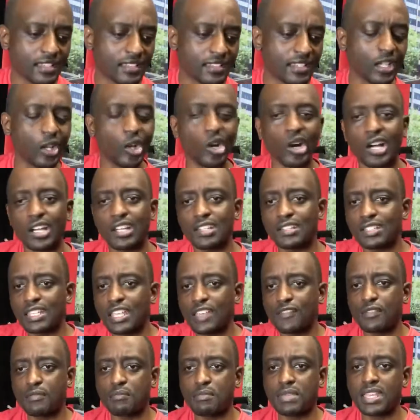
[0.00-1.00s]
See, God has
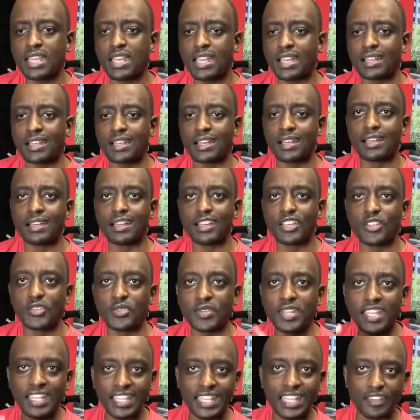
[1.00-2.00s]
given me a
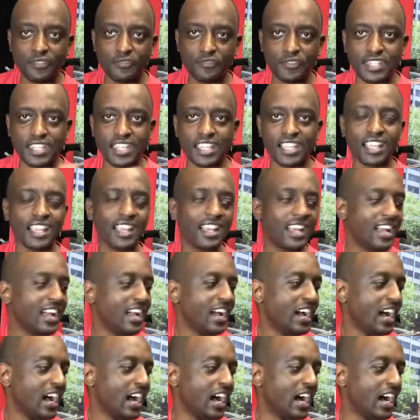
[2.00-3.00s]
unique gifting
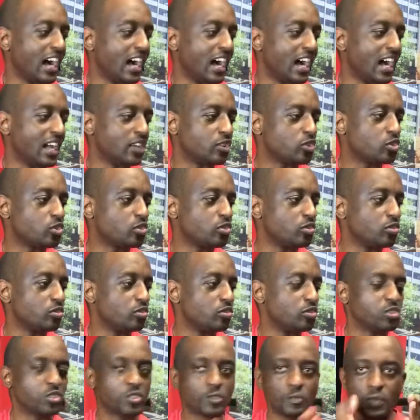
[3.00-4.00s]

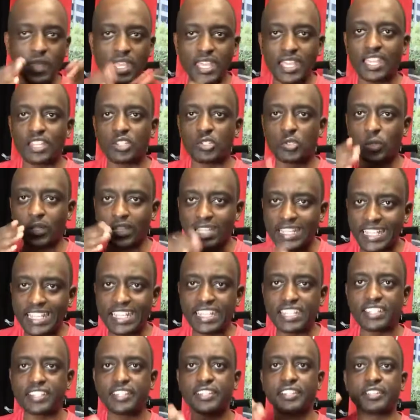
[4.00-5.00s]
to speak into
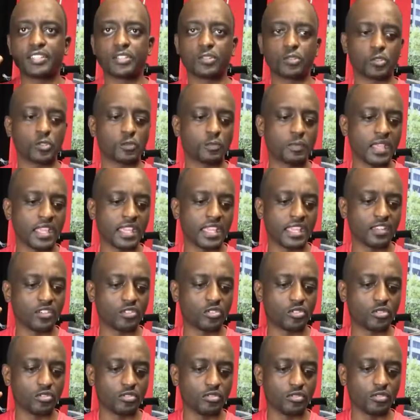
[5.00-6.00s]
leaders, to speak
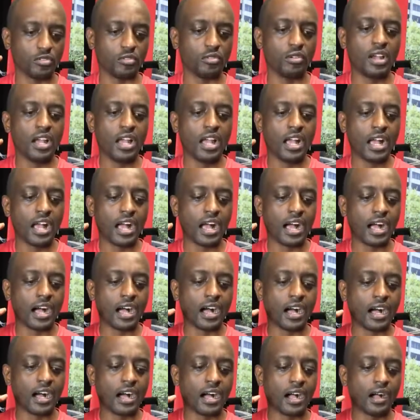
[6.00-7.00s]
into
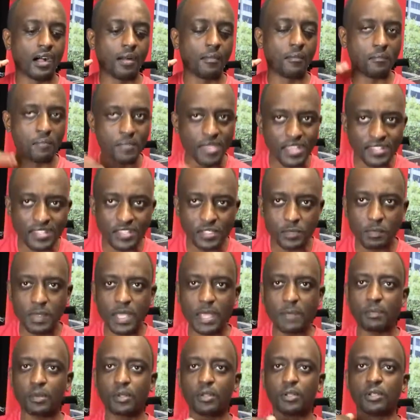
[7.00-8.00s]
business
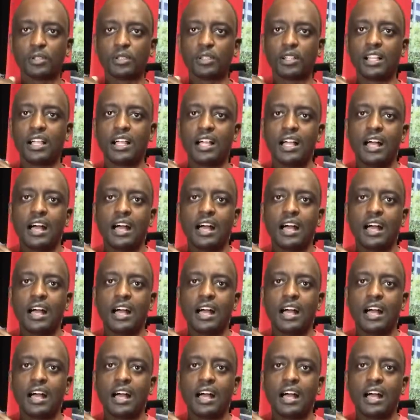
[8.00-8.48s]
people,